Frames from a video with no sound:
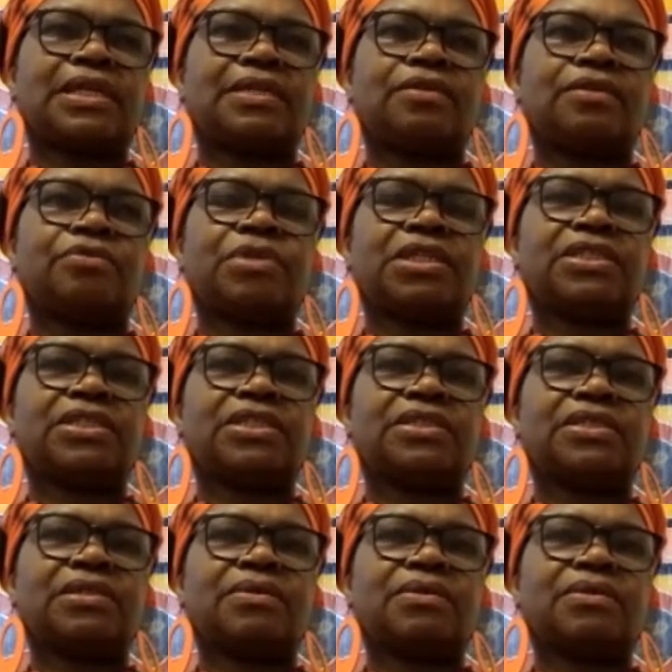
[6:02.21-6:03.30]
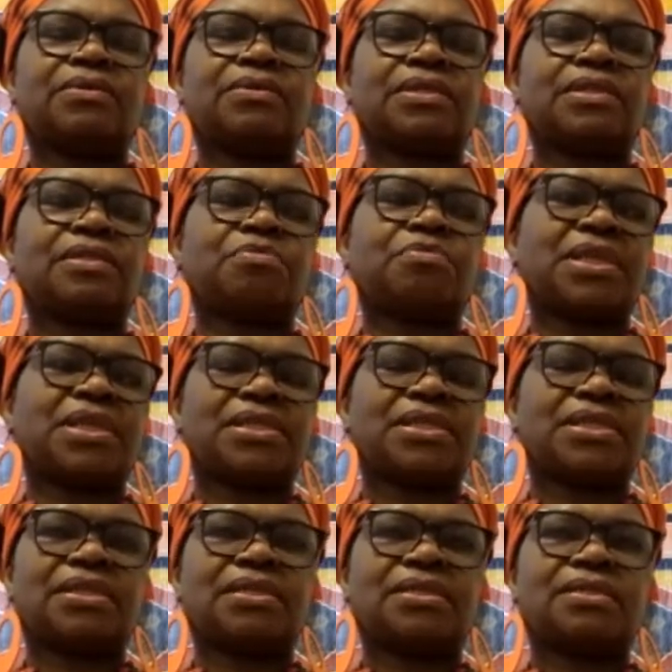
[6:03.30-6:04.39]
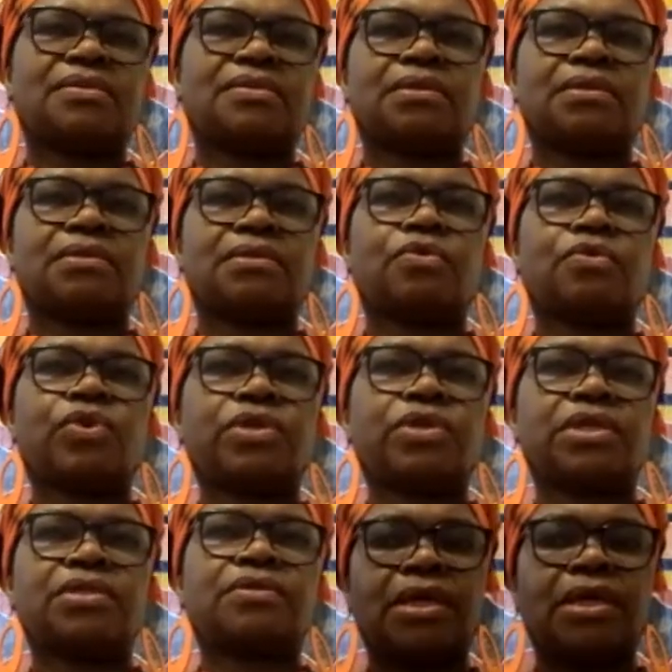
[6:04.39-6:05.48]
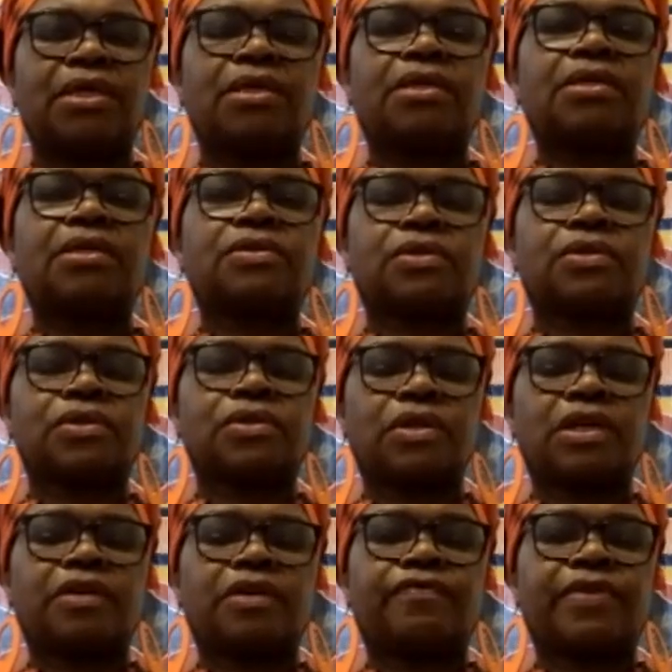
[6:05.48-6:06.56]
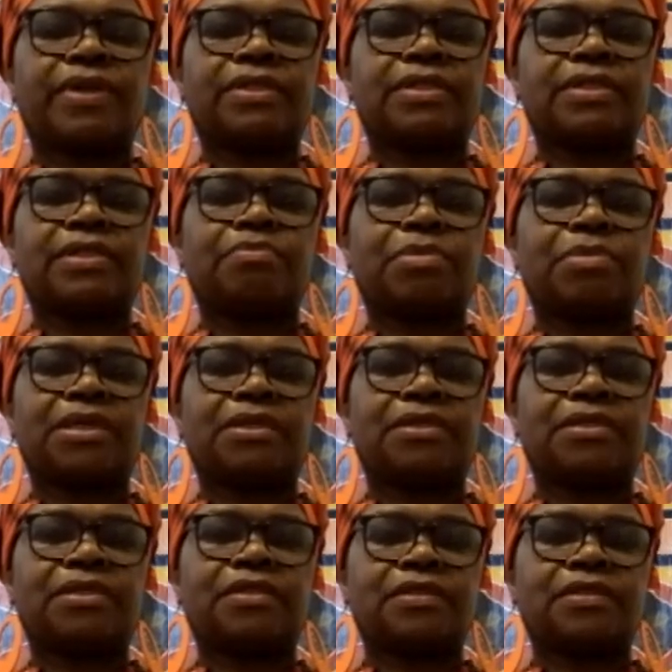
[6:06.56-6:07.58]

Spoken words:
Can you imagine you're constipated, you're worried, it also affects the mind.